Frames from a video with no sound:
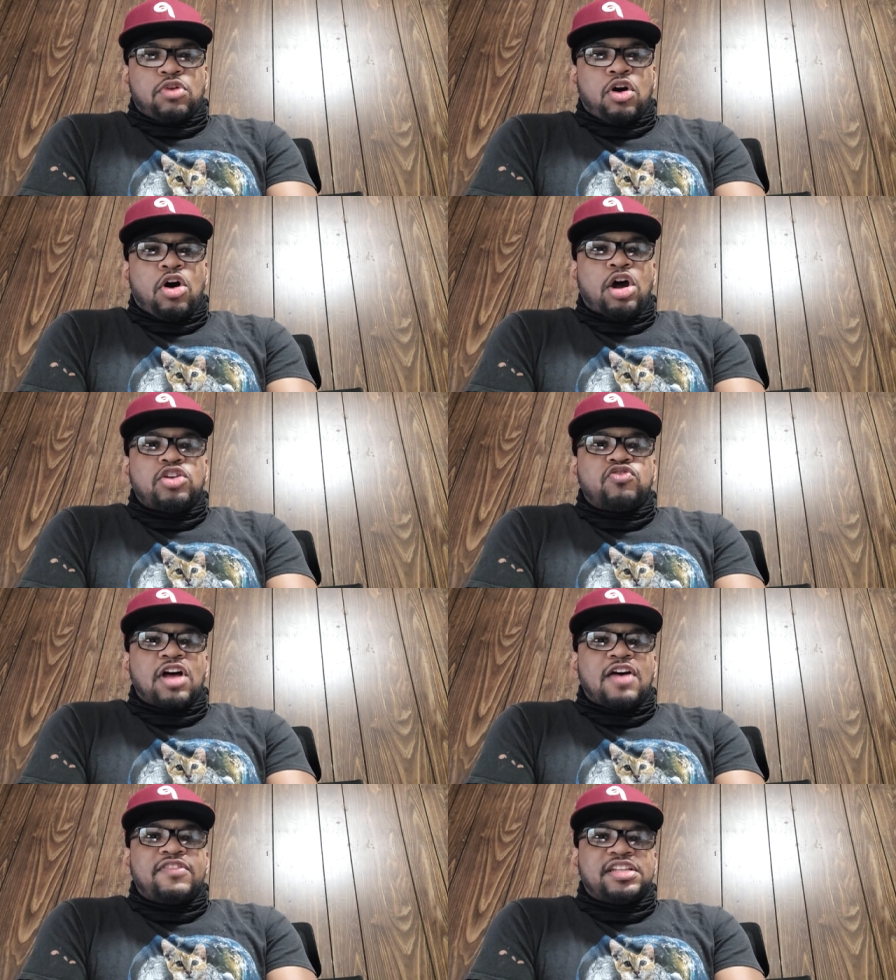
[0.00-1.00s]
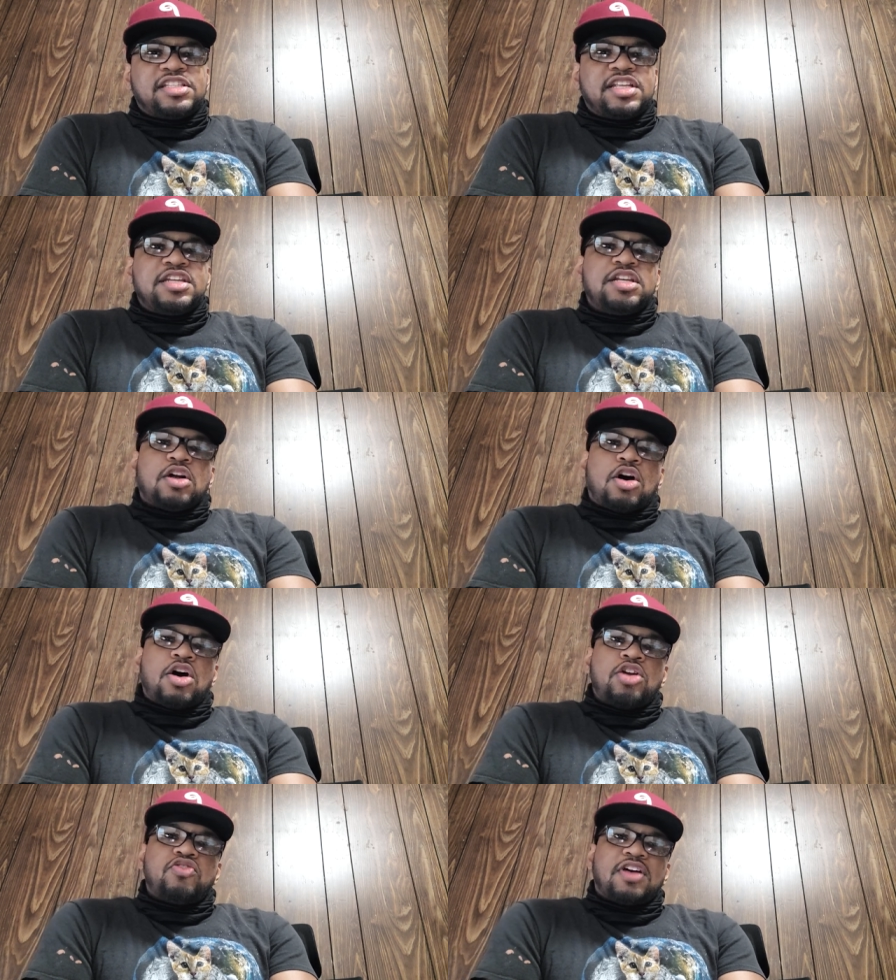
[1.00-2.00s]
hard drive, extended
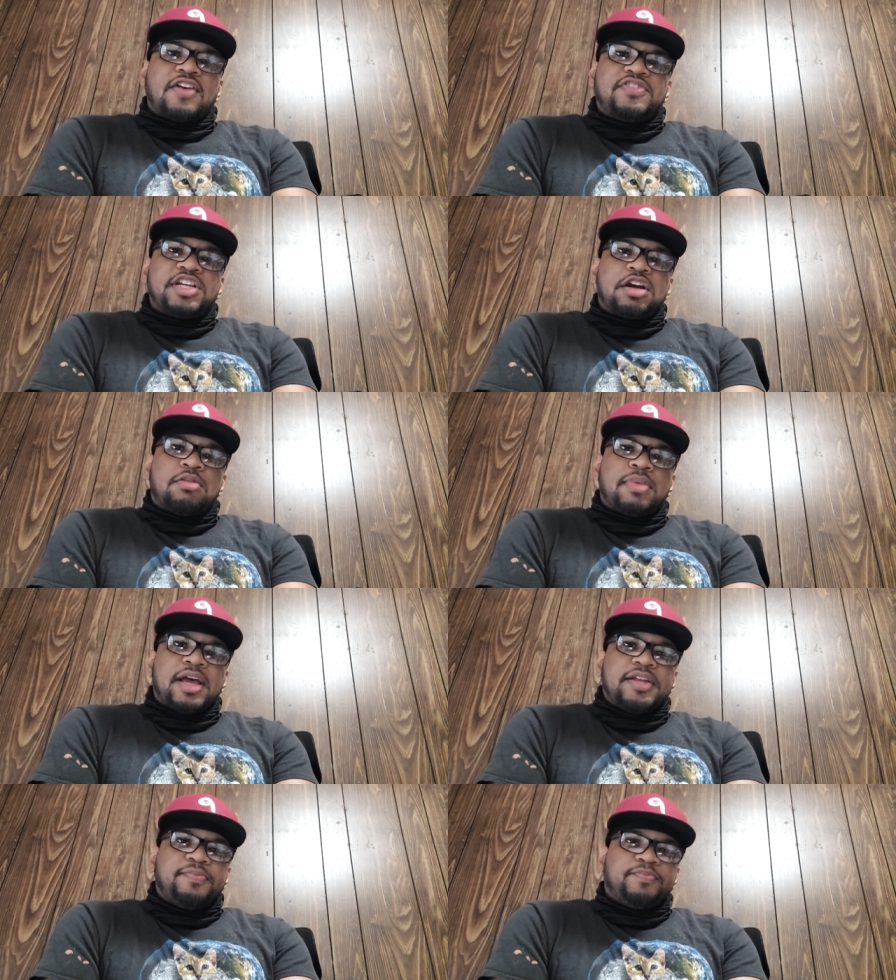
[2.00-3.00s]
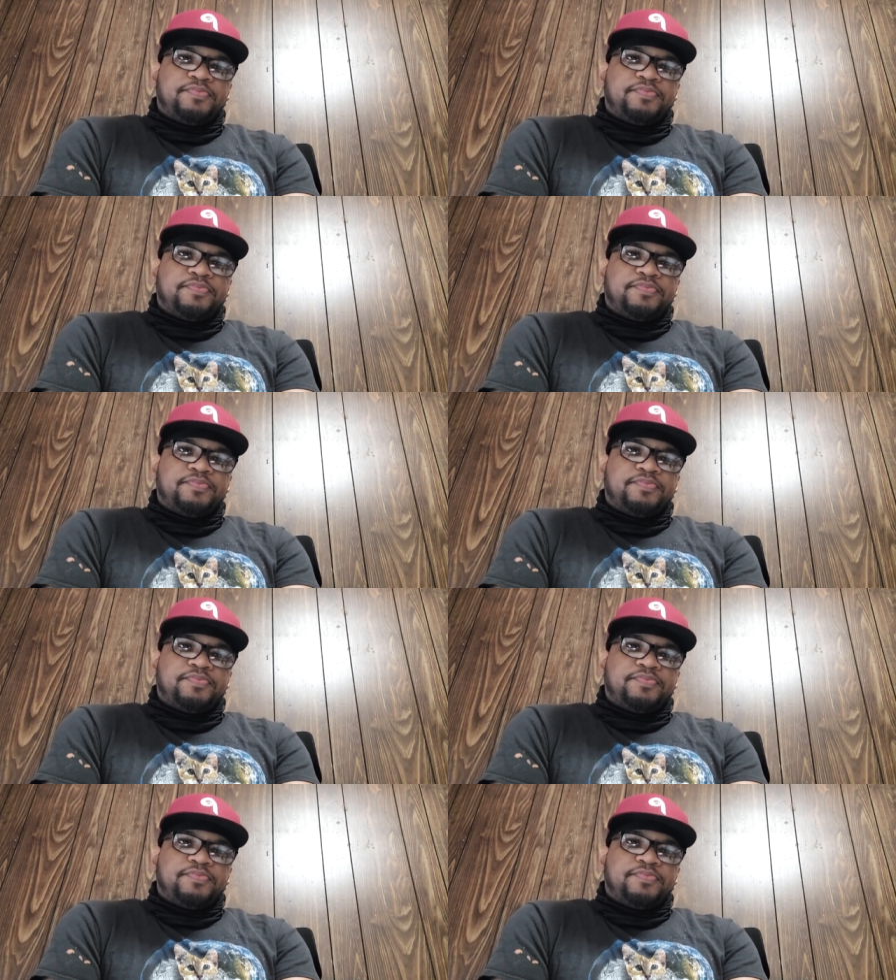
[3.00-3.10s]
hard drive terabyte,